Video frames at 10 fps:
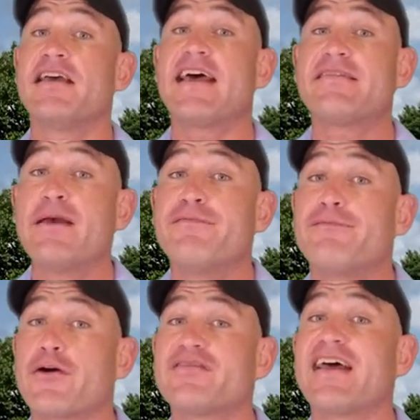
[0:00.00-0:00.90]
That's my
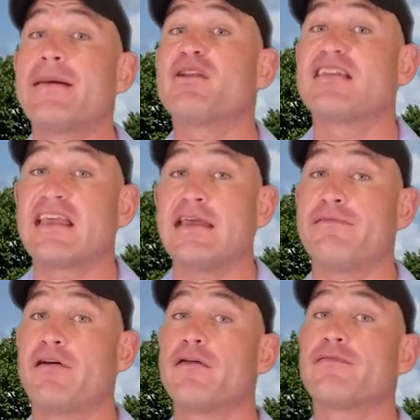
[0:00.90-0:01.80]
first time to
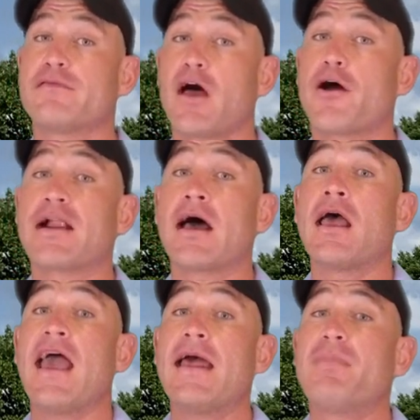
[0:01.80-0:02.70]
leave Florida,
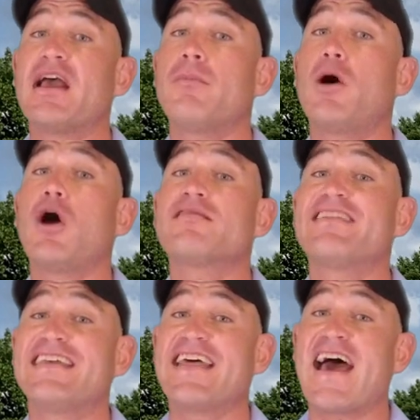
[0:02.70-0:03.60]
and pickleball
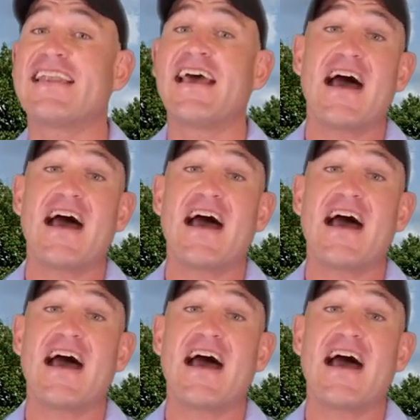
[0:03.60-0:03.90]
did that.